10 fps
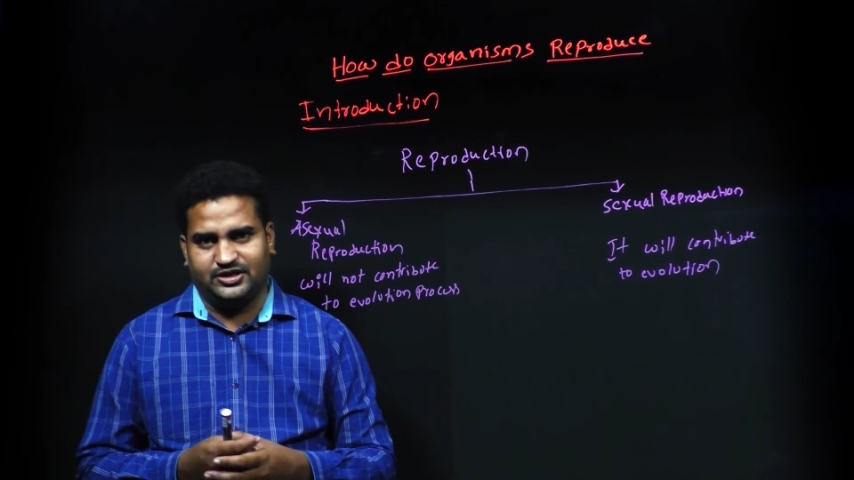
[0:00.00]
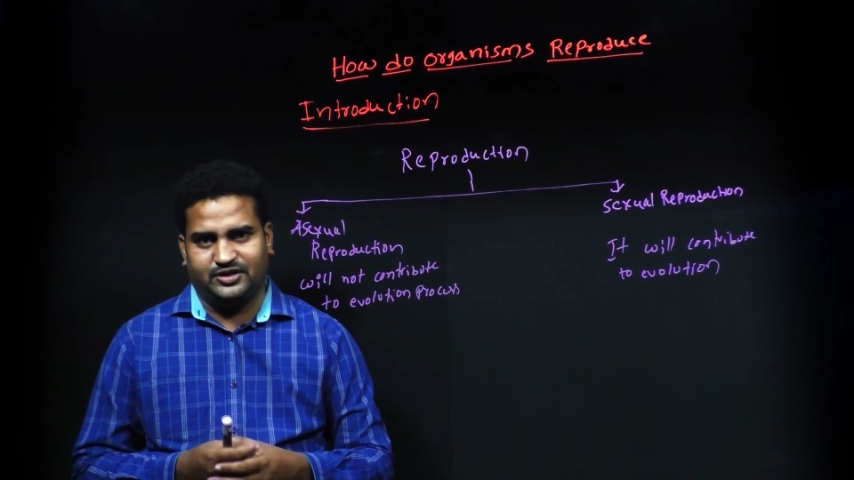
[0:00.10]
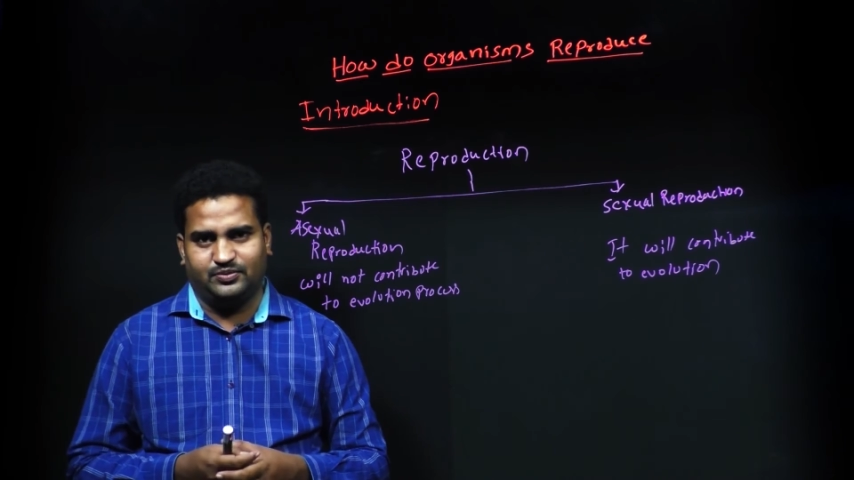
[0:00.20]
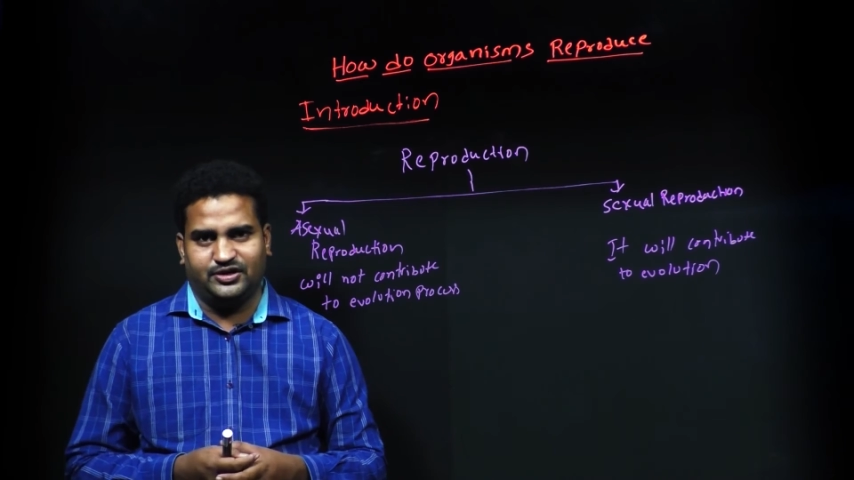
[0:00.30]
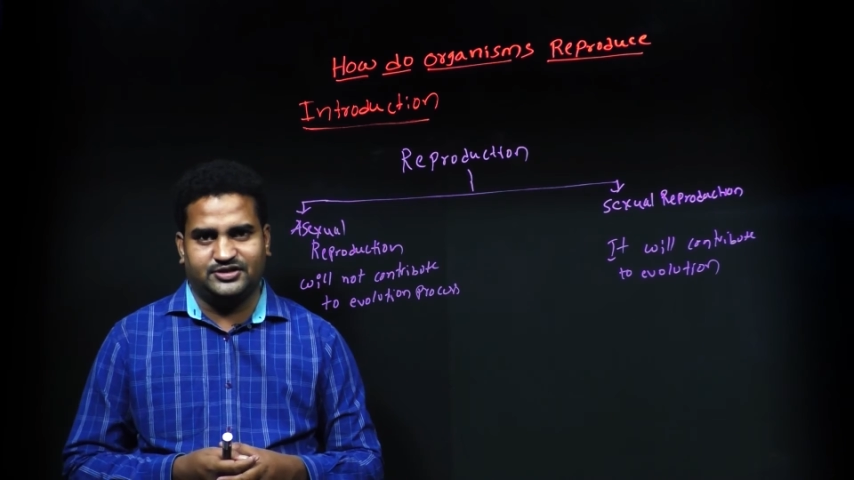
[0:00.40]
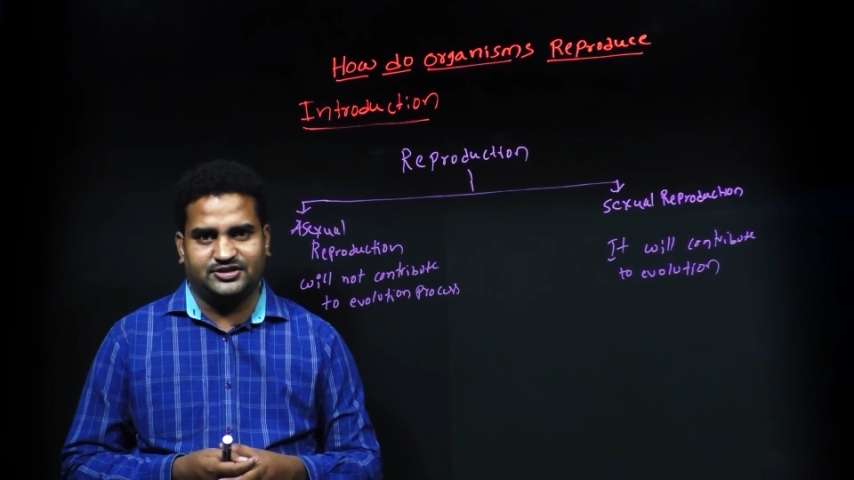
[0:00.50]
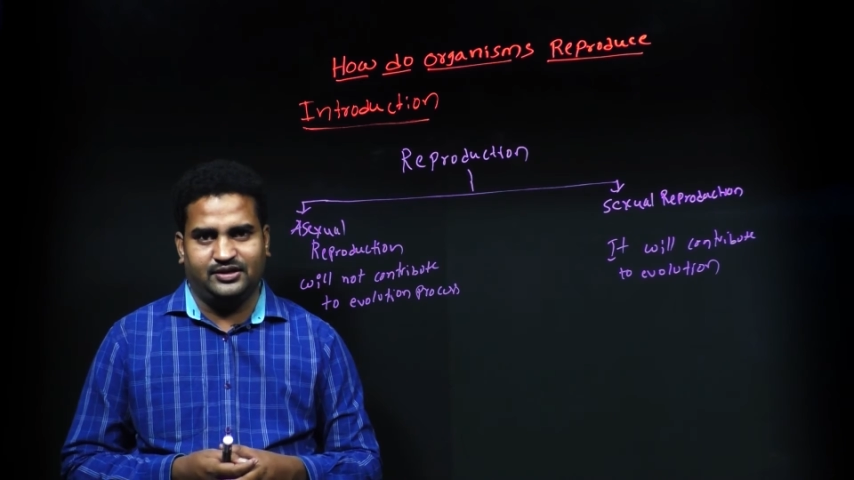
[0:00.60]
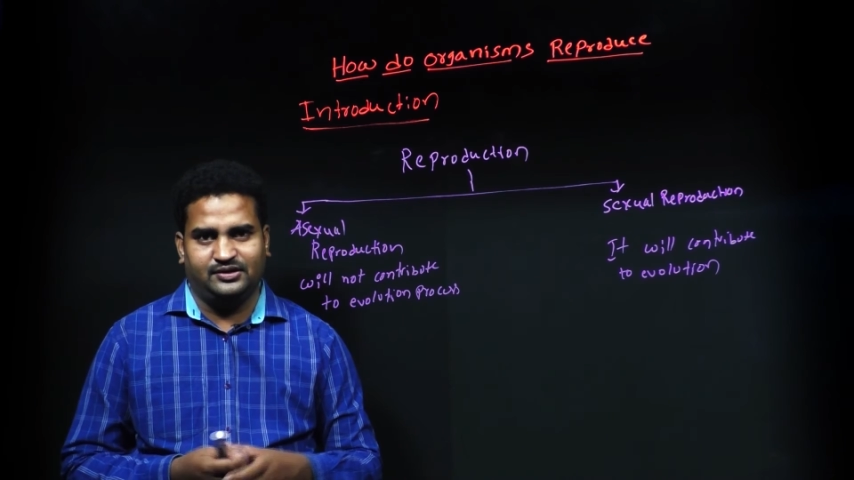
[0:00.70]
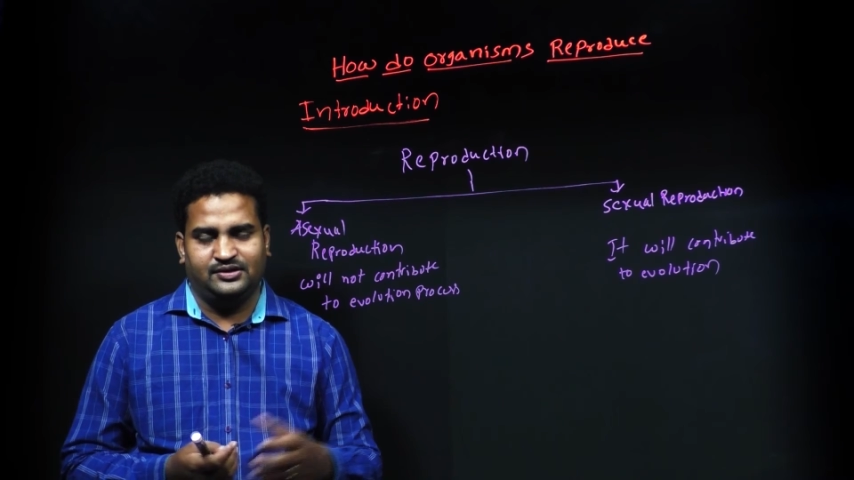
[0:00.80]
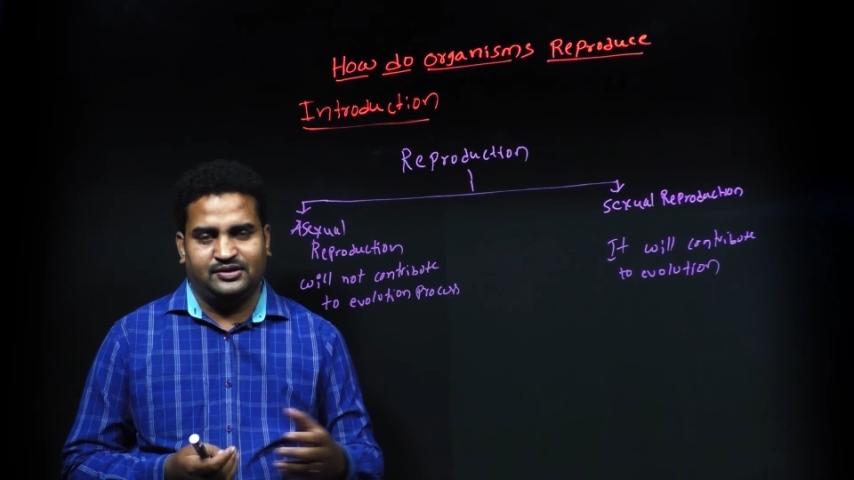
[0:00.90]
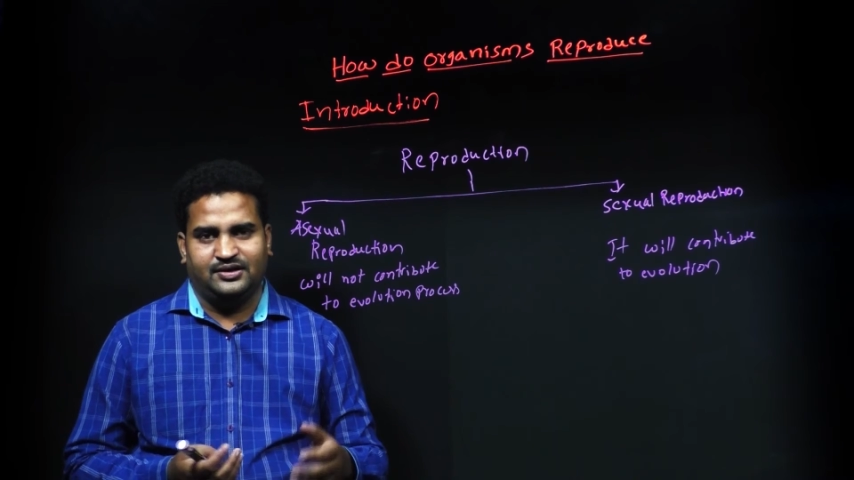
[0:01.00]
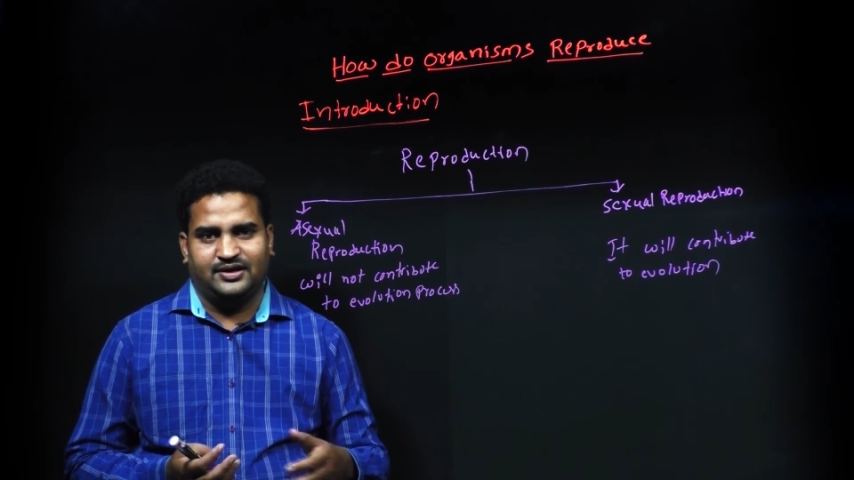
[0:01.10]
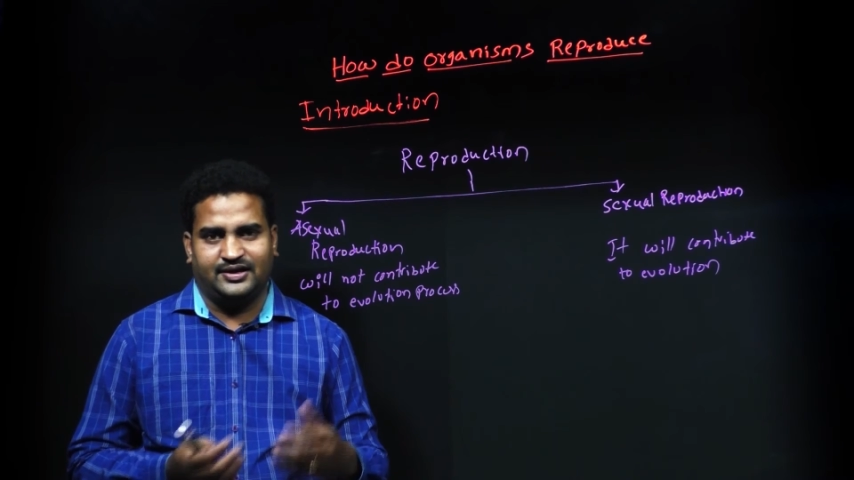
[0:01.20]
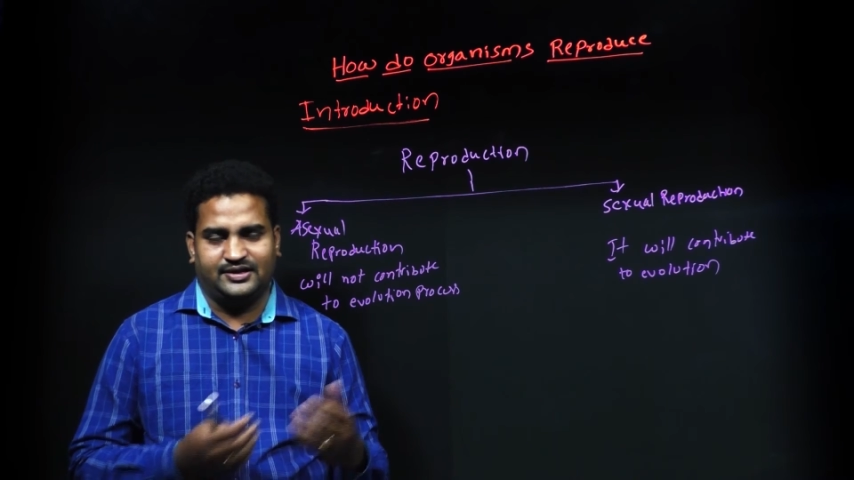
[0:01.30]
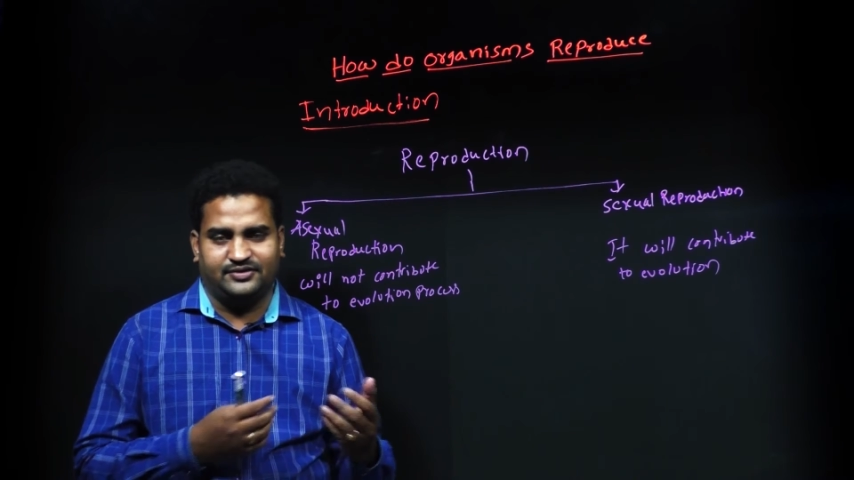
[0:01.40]
reproduction,
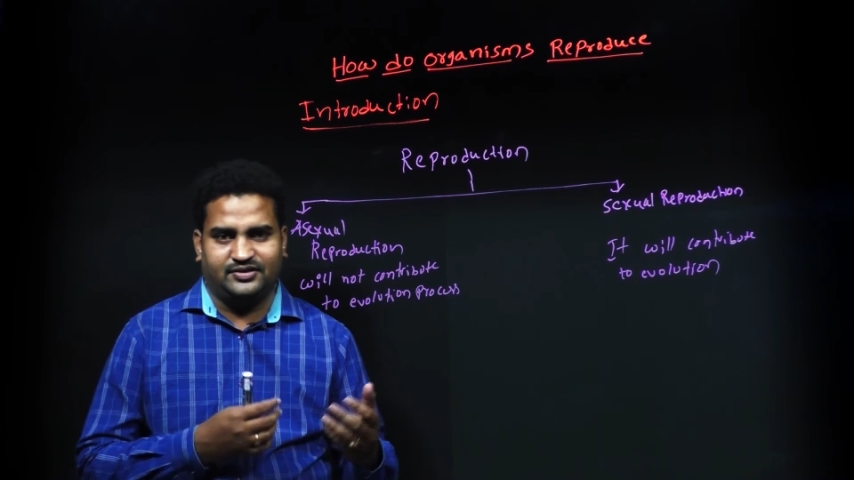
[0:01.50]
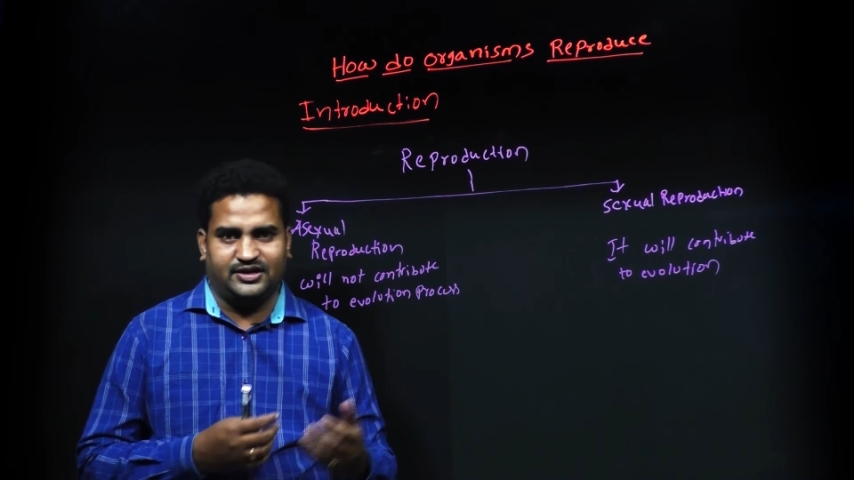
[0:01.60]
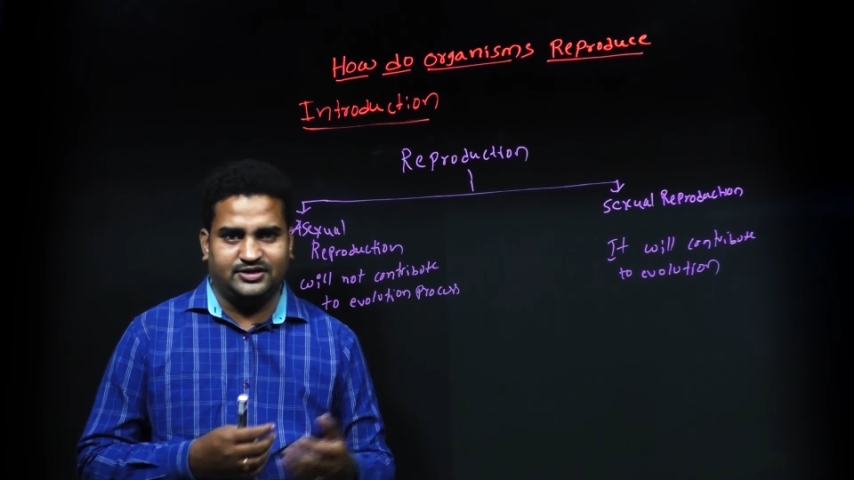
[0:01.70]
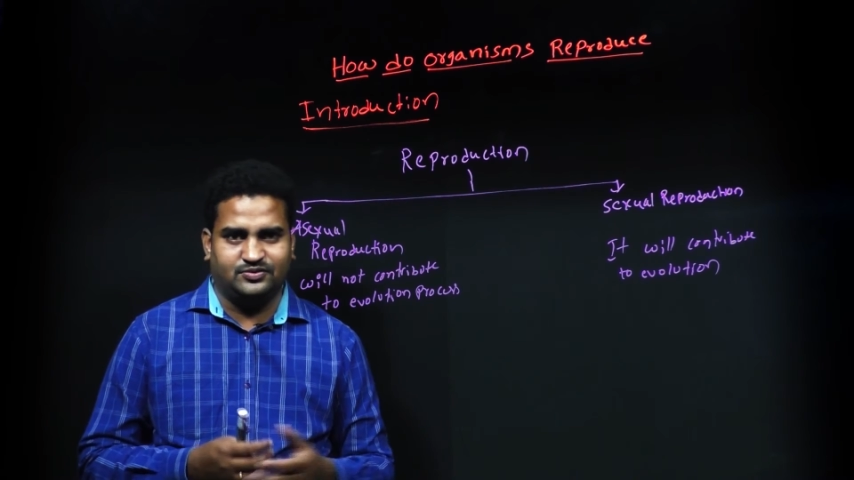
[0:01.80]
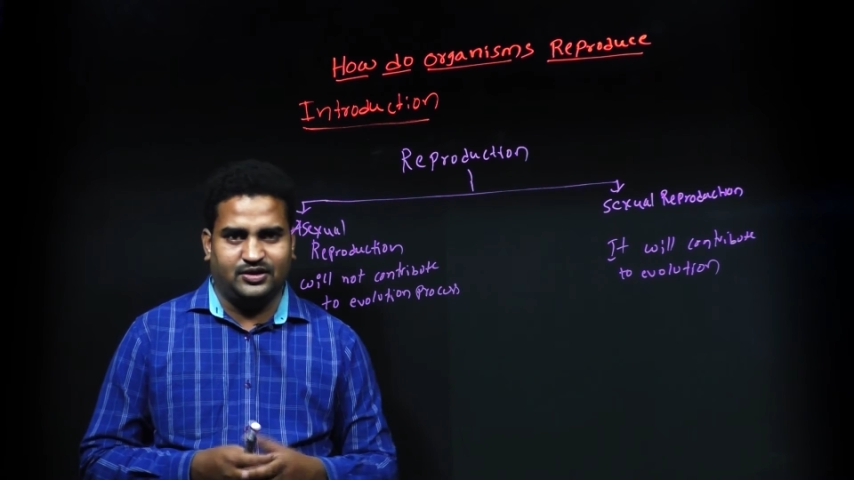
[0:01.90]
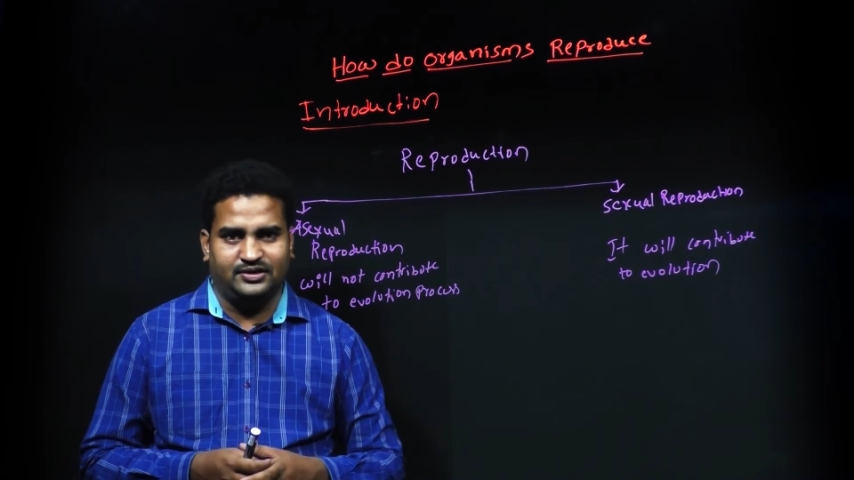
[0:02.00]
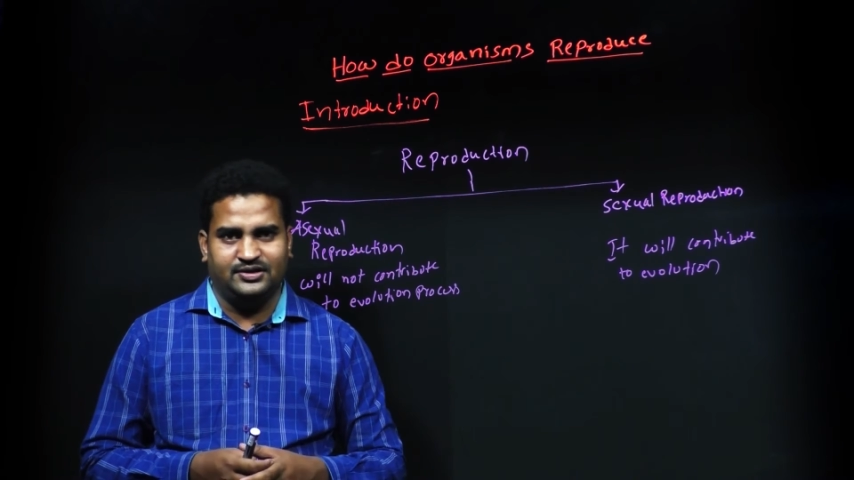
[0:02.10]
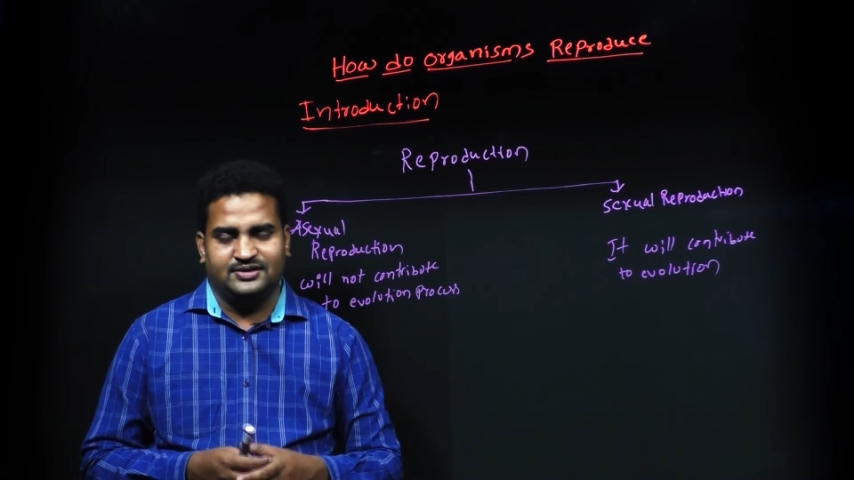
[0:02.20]
another one is what?